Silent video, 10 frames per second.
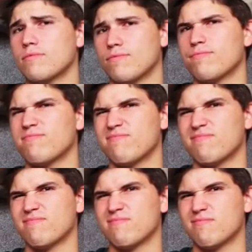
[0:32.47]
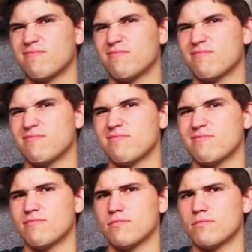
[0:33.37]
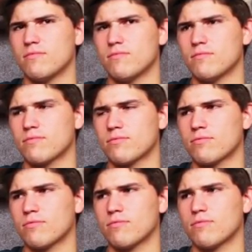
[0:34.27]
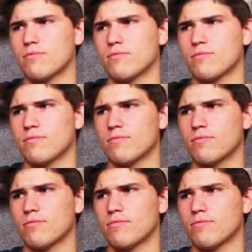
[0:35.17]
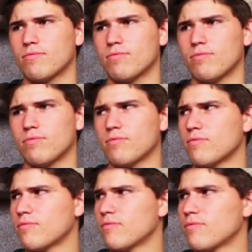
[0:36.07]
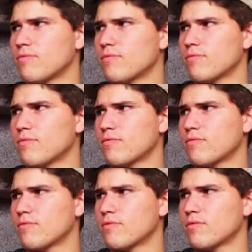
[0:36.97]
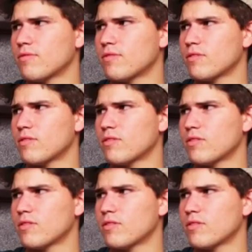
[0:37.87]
The person shown says nothing.